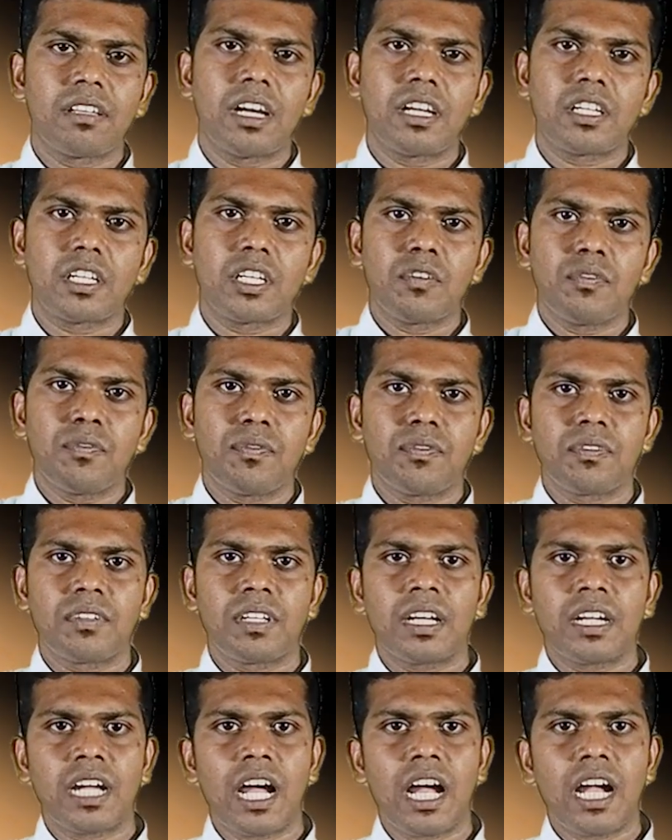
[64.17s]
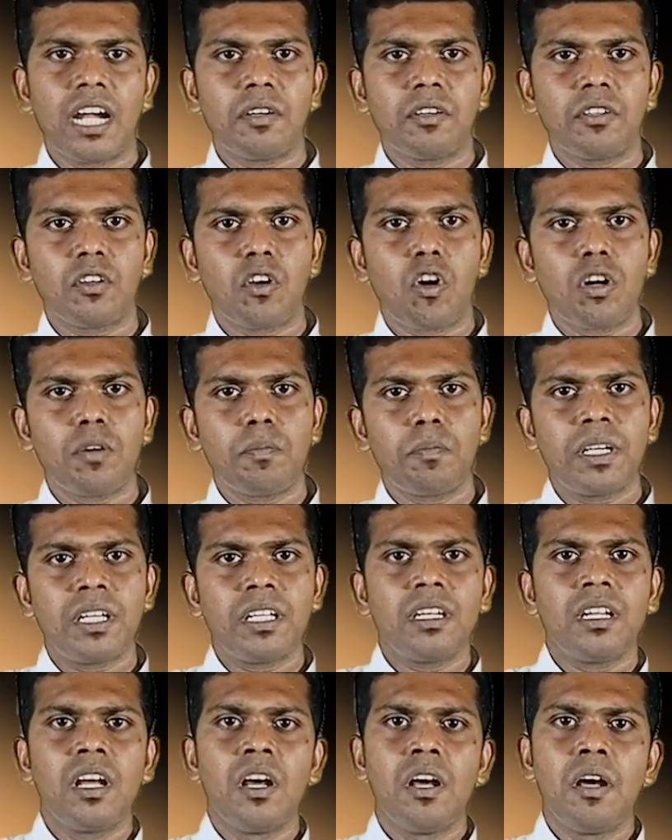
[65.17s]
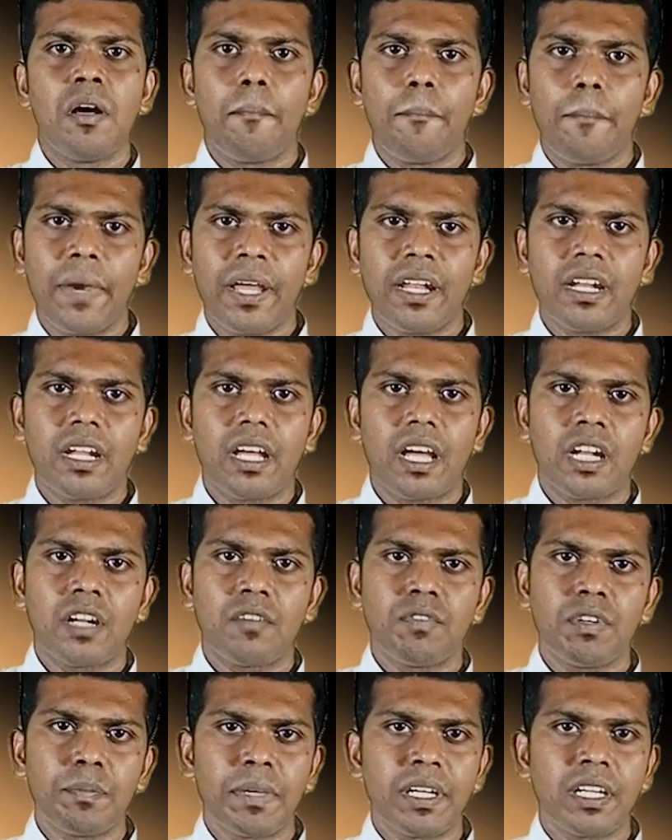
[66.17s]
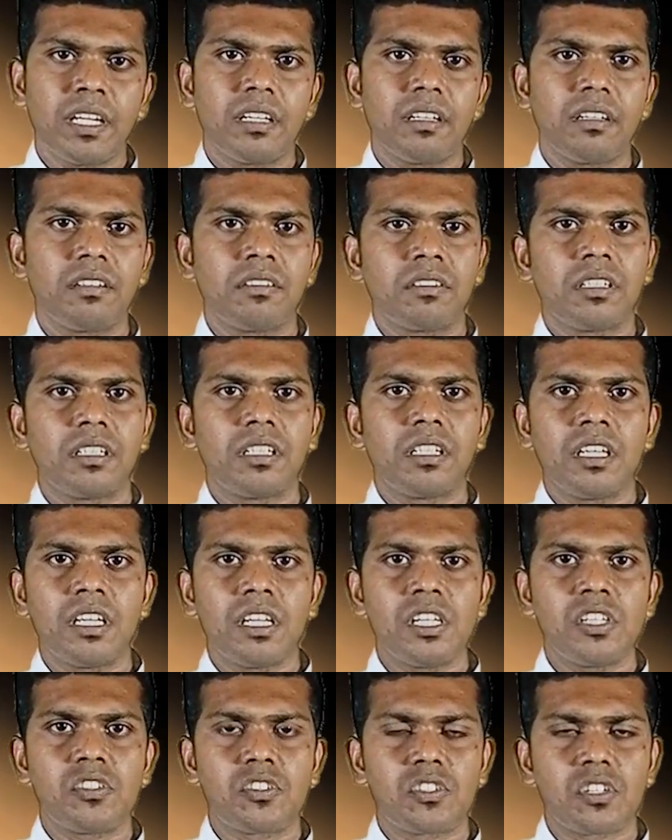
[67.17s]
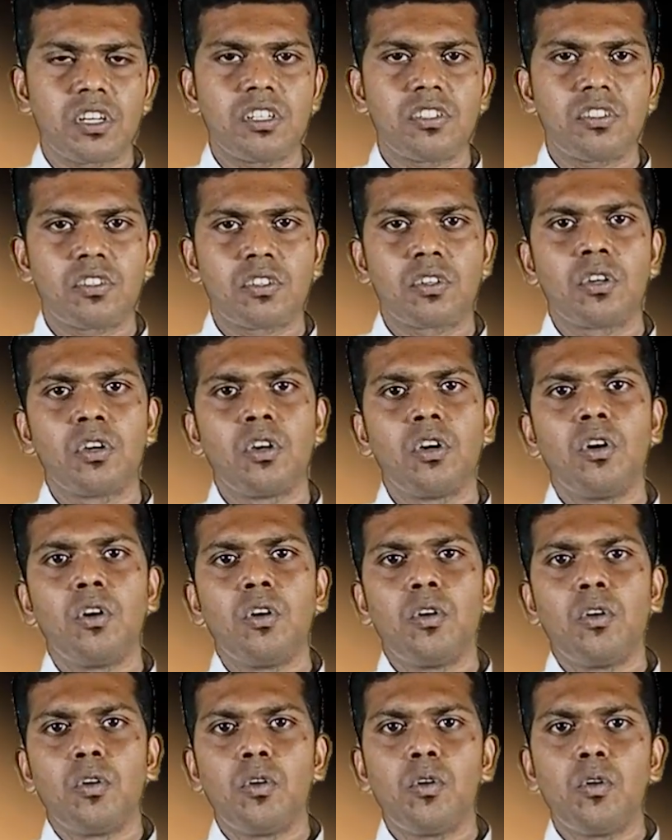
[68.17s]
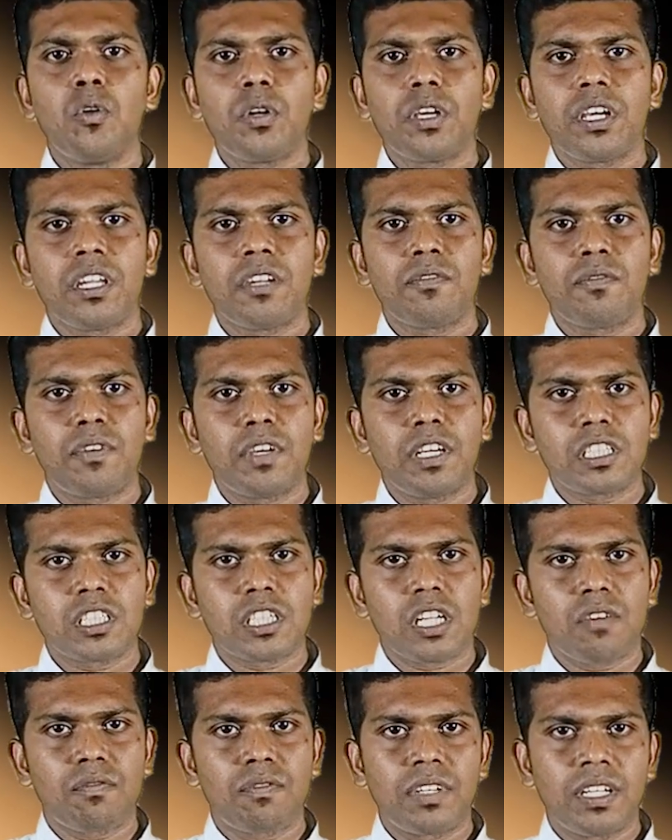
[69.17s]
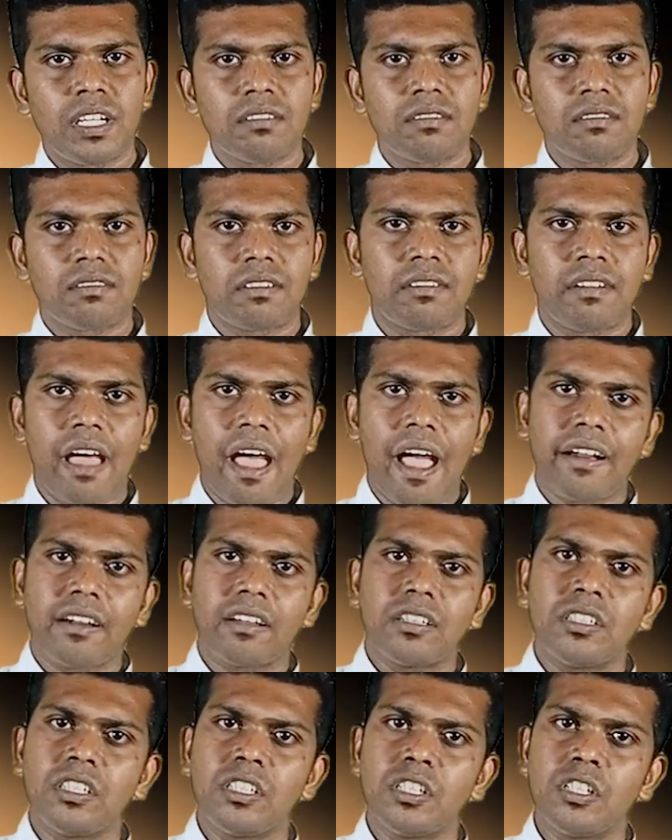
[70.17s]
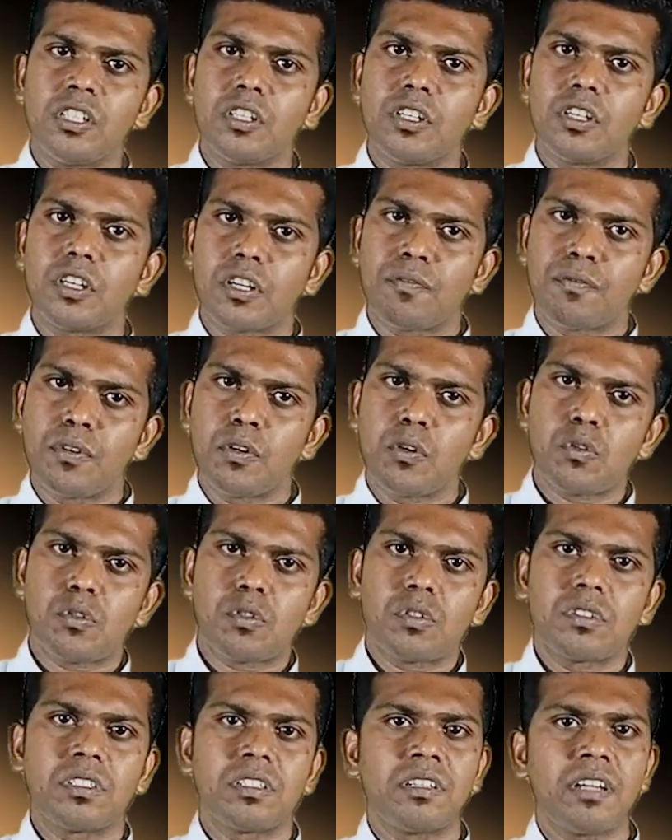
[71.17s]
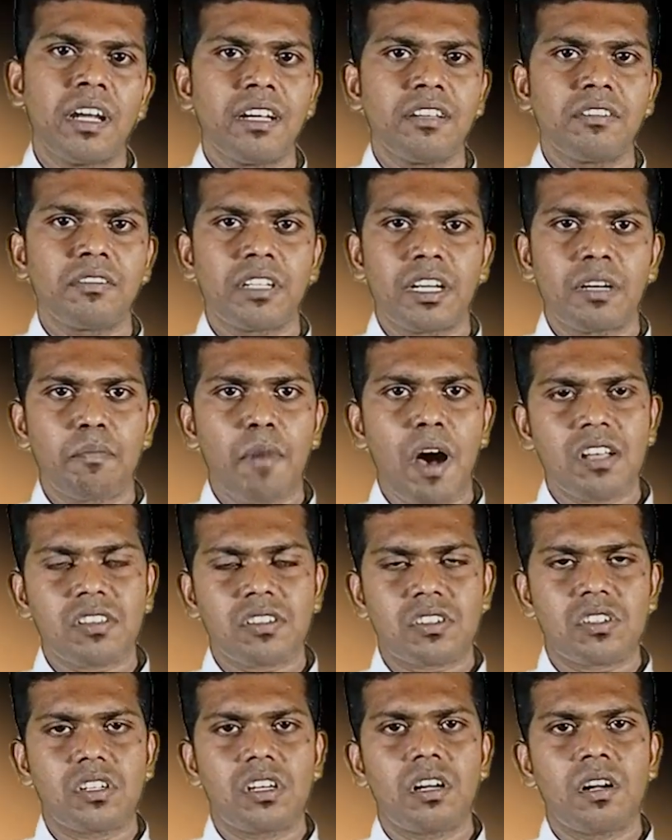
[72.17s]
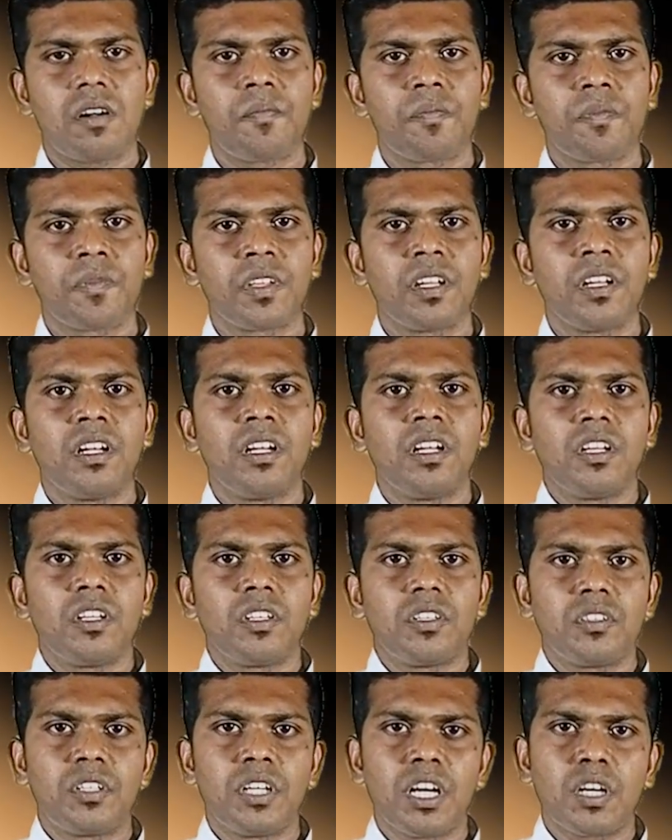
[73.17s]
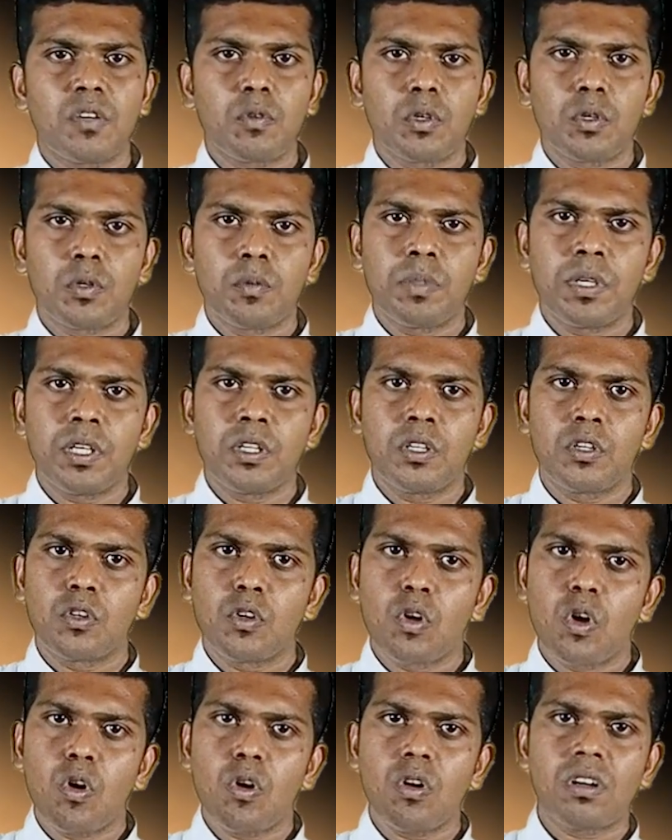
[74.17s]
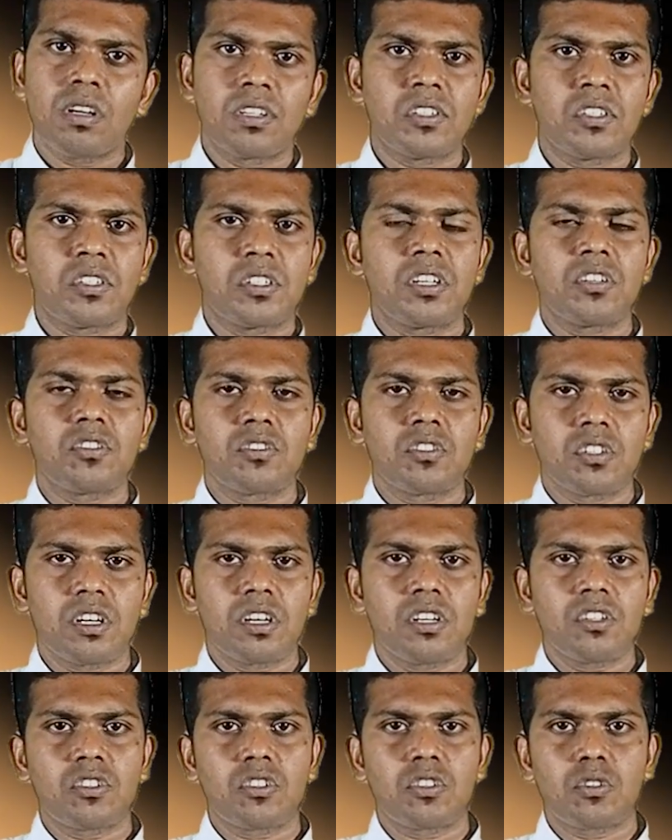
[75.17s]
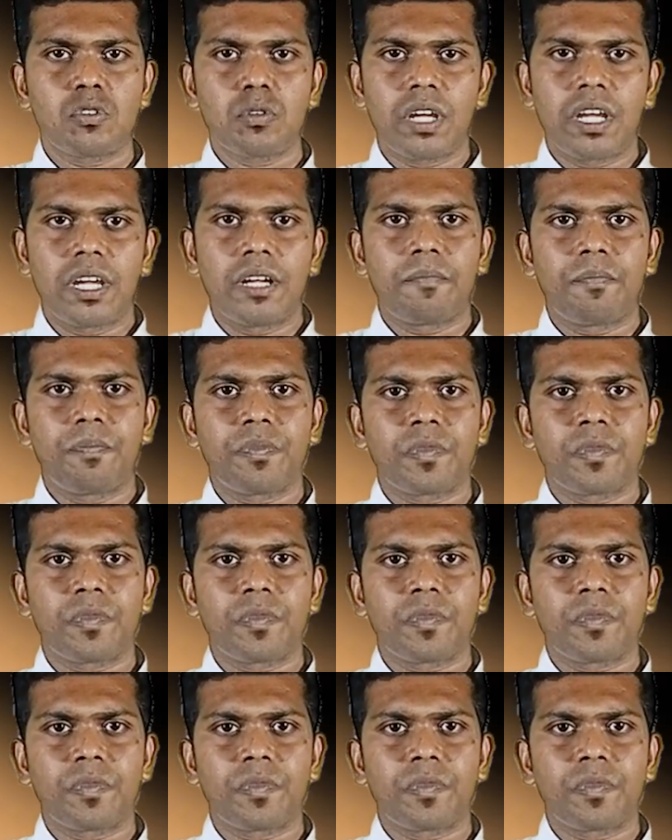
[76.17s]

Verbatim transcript: that if there had not been men and women in the early church who, in face of death and agony, refused to deny their master, there would be no Christian church today.